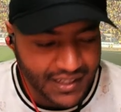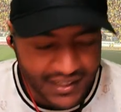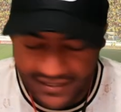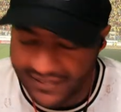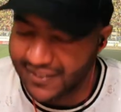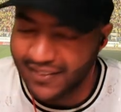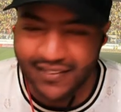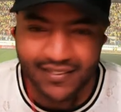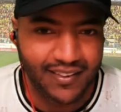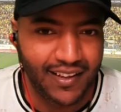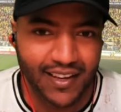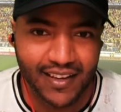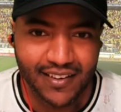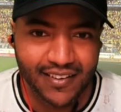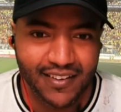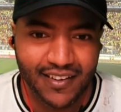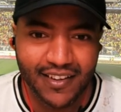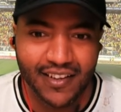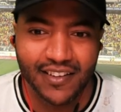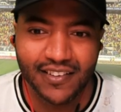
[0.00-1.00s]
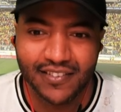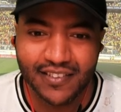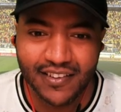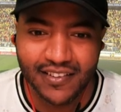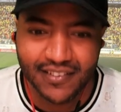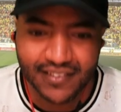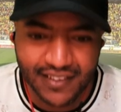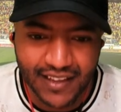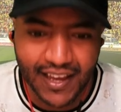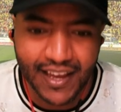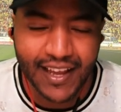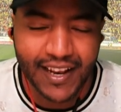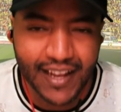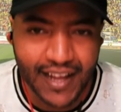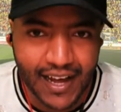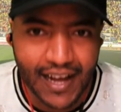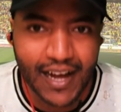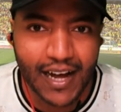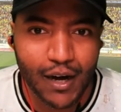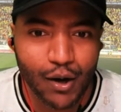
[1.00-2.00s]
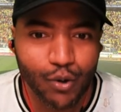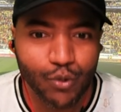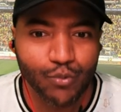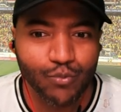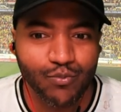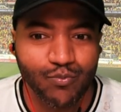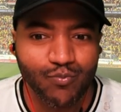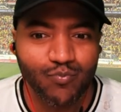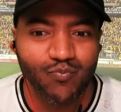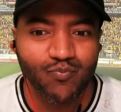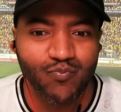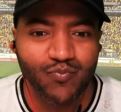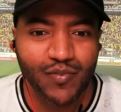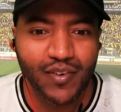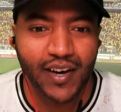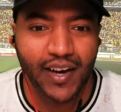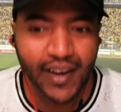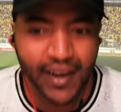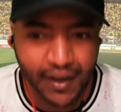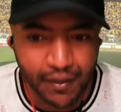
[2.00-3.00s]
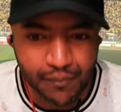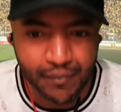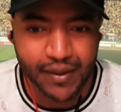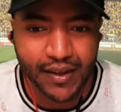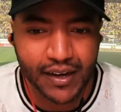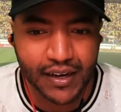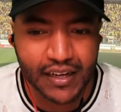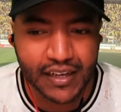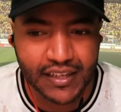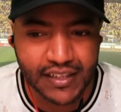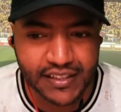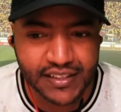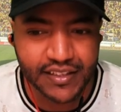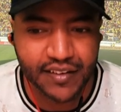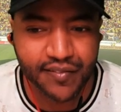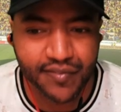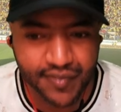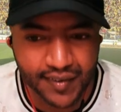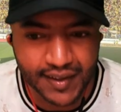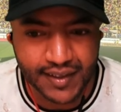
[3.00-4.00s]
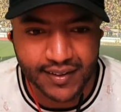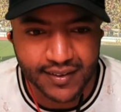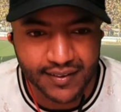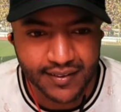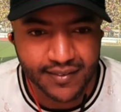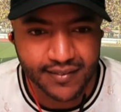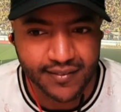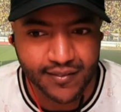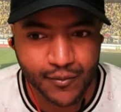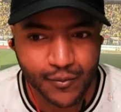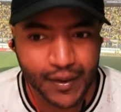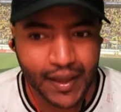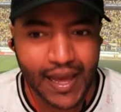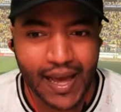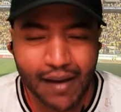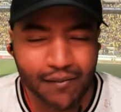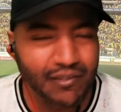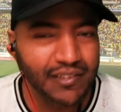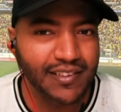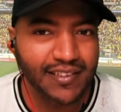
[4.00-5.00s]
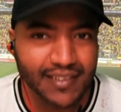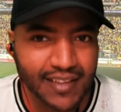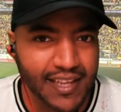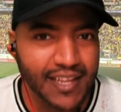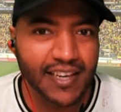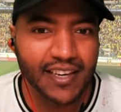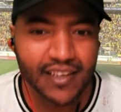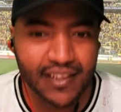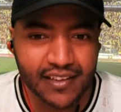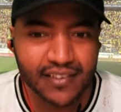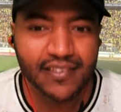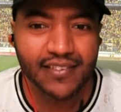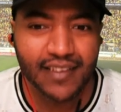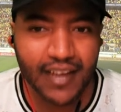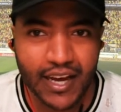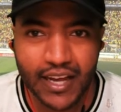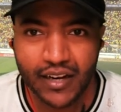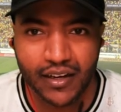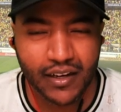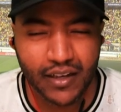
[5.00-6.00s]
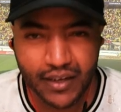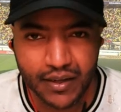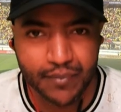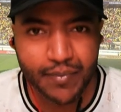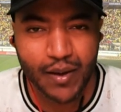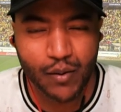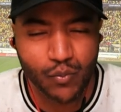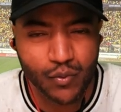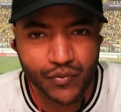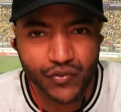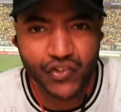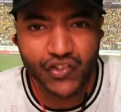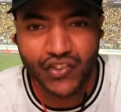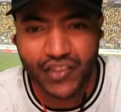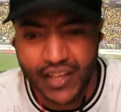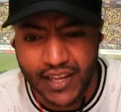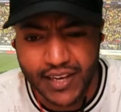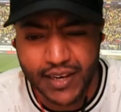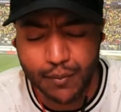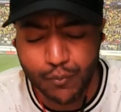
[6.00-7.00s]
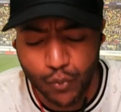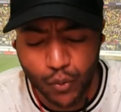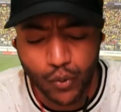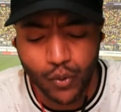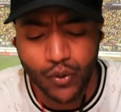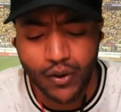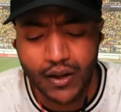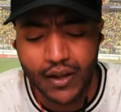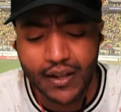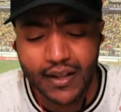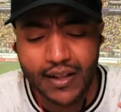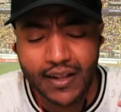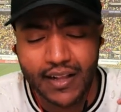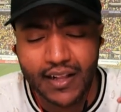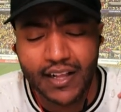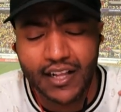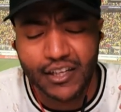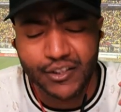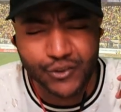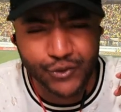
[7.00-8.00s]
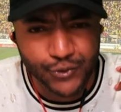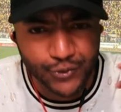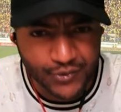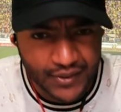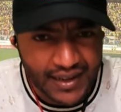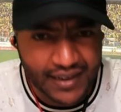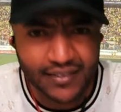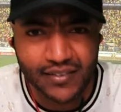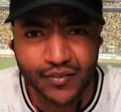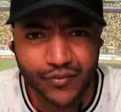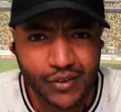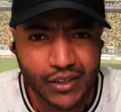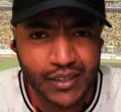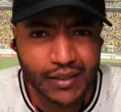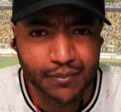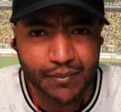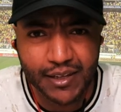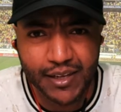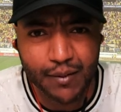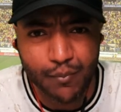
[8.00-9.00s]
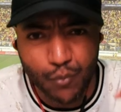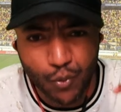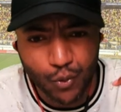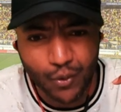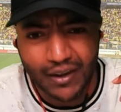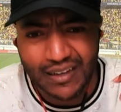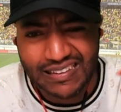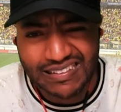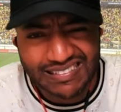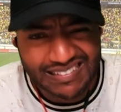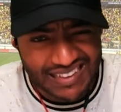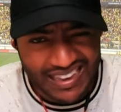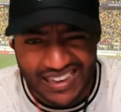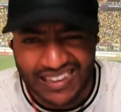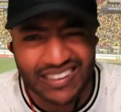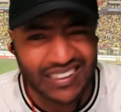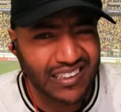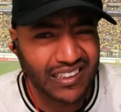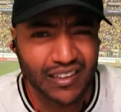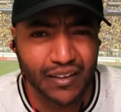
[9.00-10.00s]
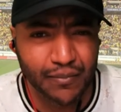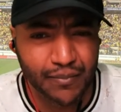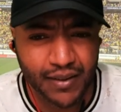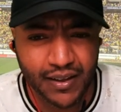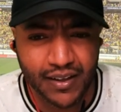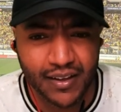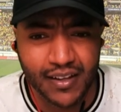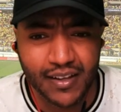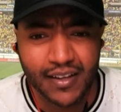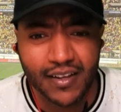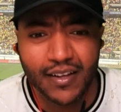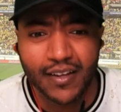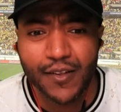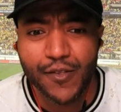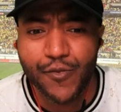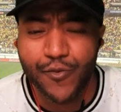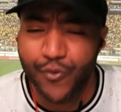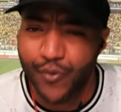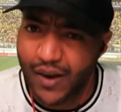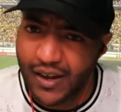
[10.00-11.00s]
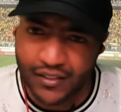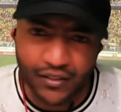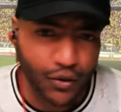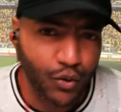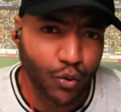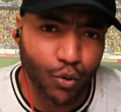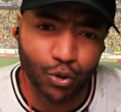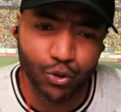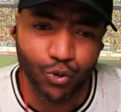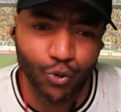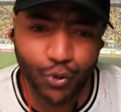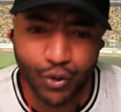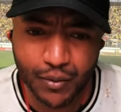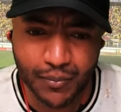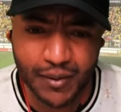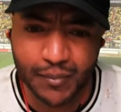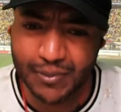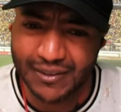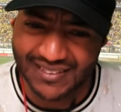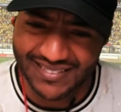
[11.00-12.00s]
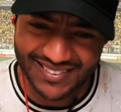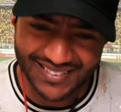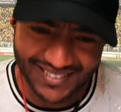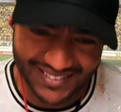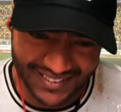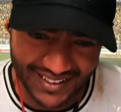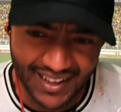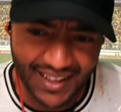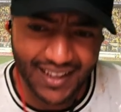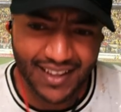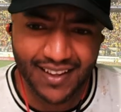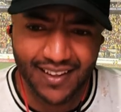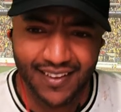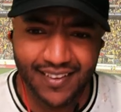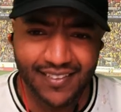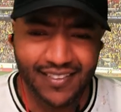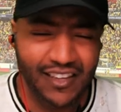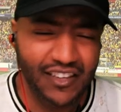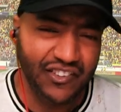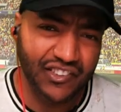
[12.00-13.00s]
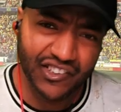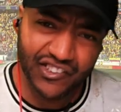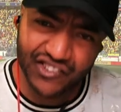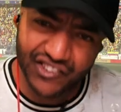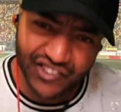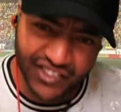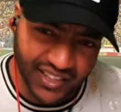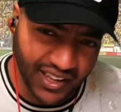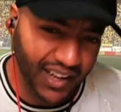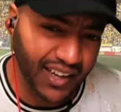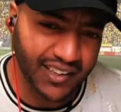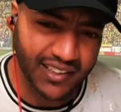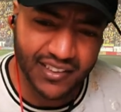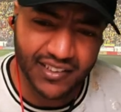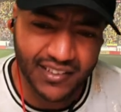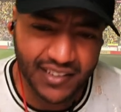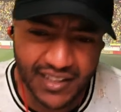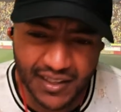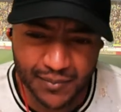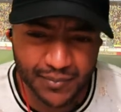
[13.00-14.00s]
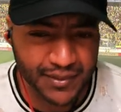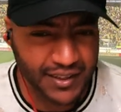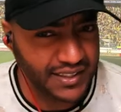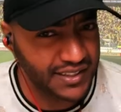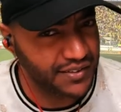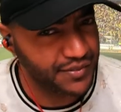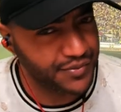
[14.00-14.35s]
it's insane. It's insane how Colombia can defend. We haven't seen this side of Colombia. We've seen a more attractive Colombia, the more attacking Colombia throughout the whole tournament. But today, they just dug in deep. They